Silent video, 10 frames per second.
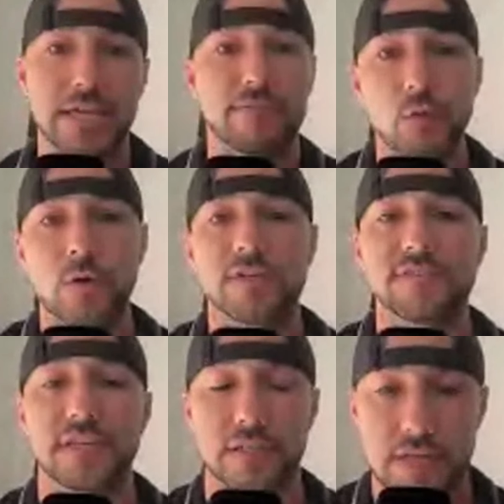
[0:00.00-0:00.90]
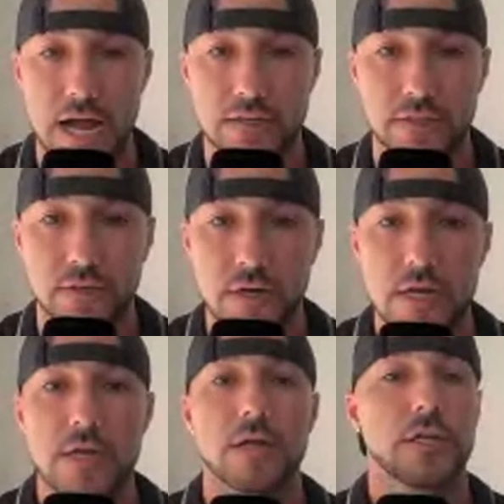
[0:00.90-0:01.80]
If you want to see a doctor,
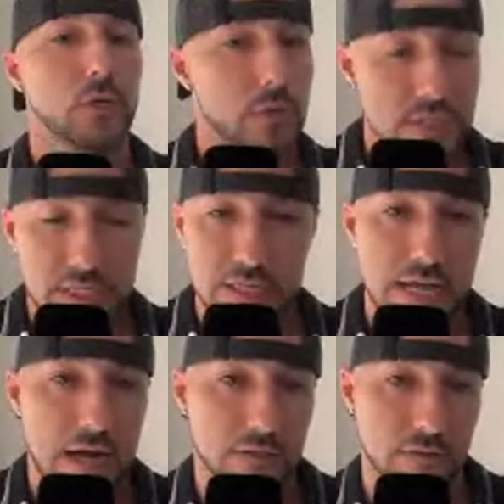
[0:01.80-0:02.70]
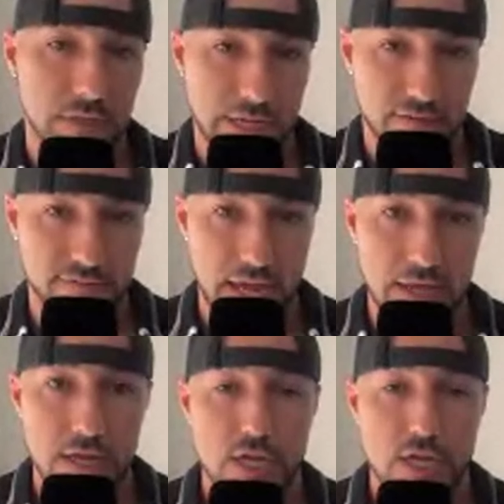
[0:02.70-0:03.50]
you can see a doctor the next day.